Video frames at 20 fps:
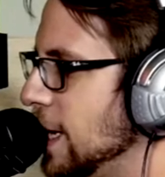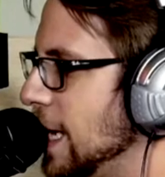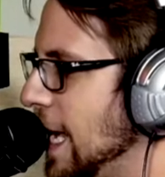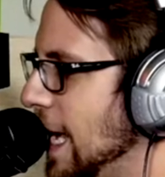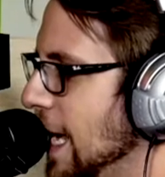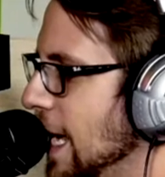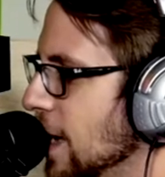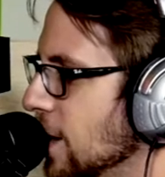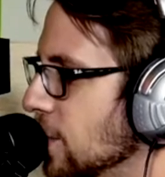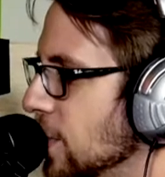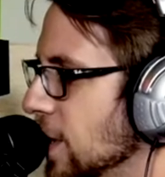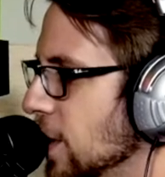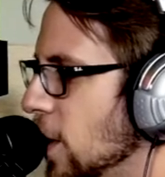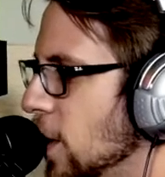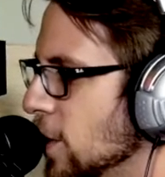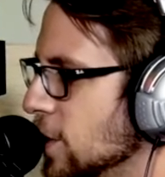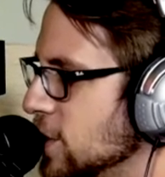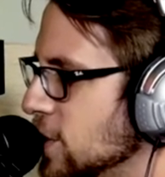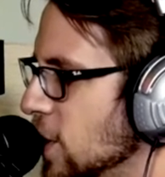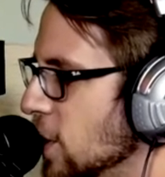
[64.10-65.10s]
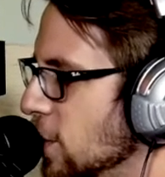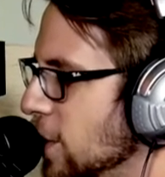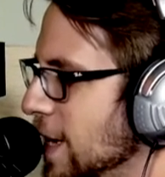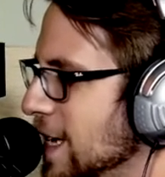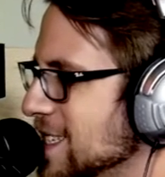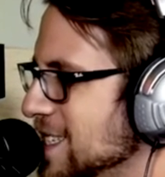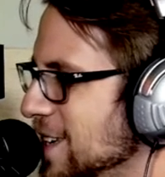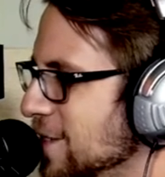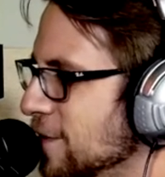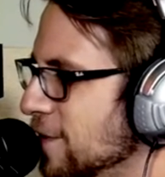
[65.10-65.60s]
can, but also
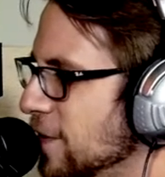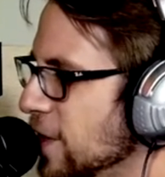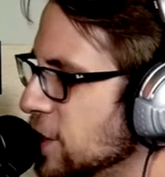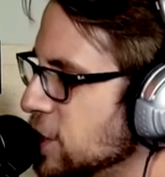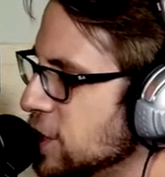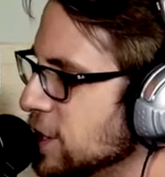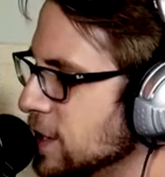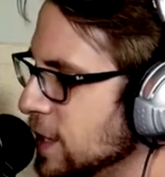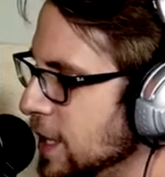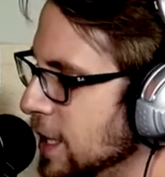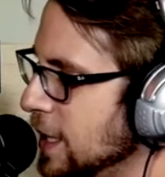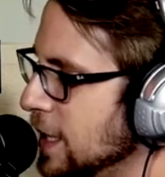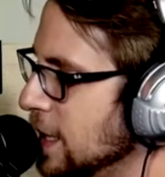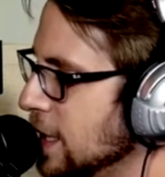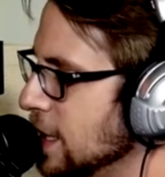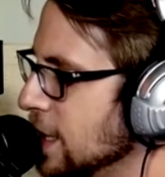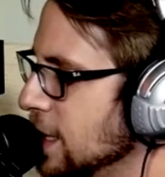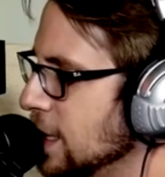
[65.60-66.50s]
as efficiently